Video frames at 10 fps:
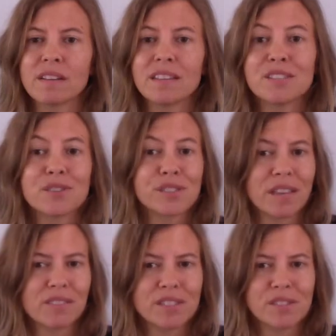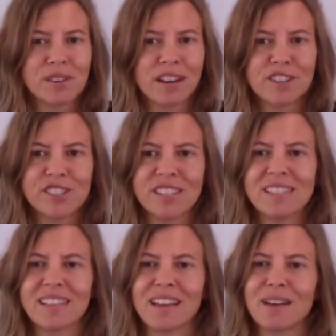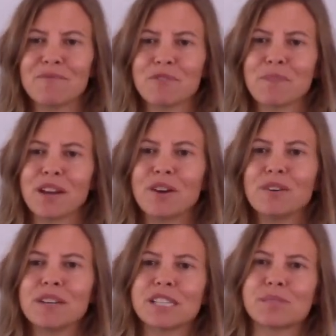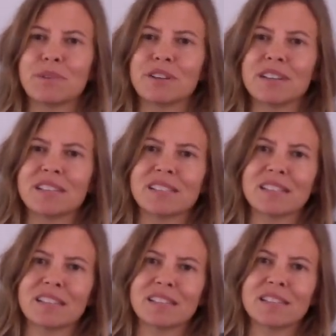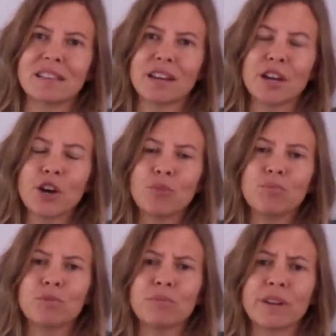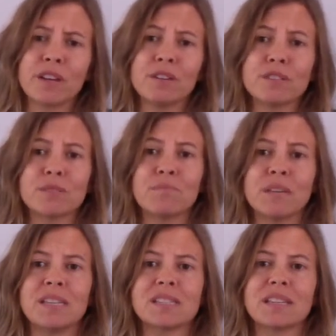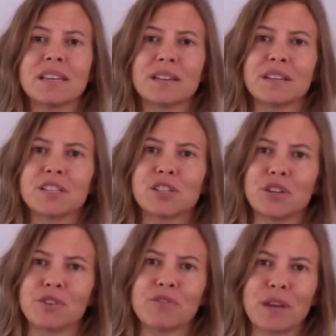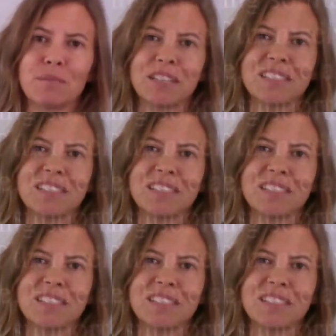These are 7 strategies that come from my own experiences that I hope will bring you some peace and healing to your family